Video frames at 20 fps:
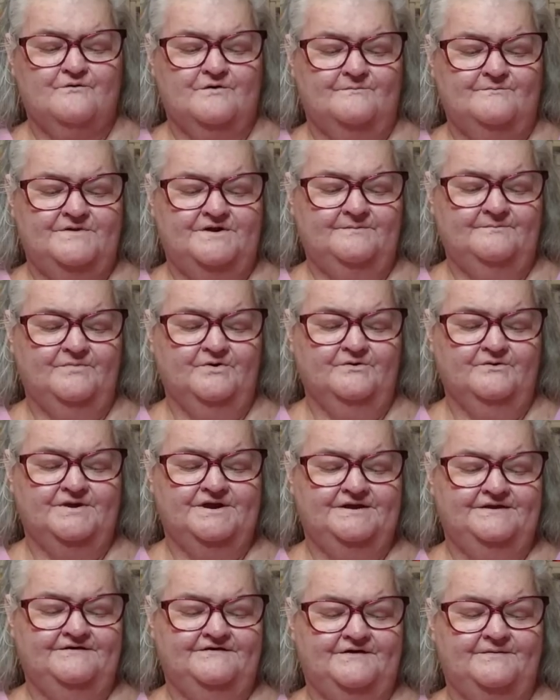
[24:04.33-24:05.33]
Remember,
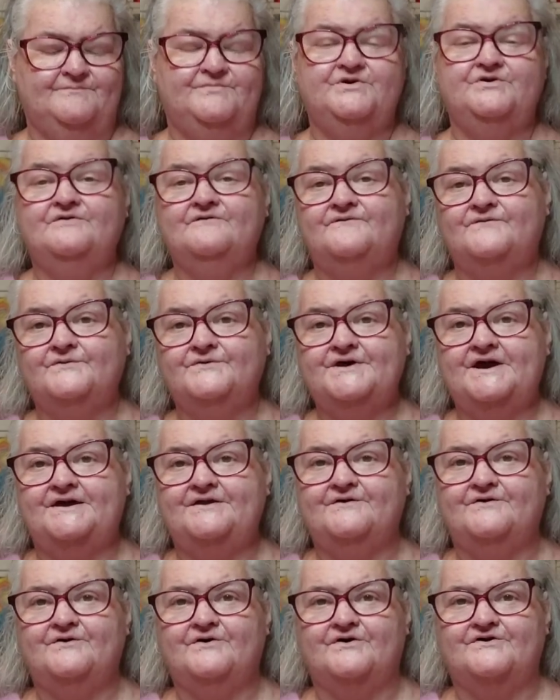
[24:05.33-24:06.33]
it is a beautiful day
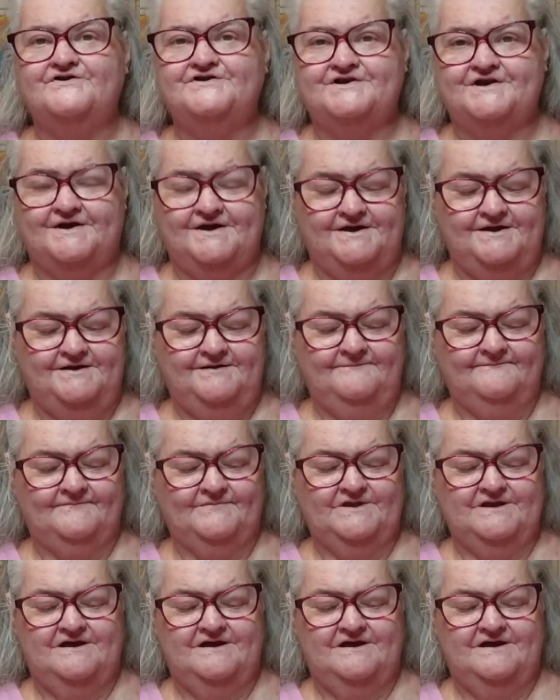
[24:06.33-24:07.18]
to crochet.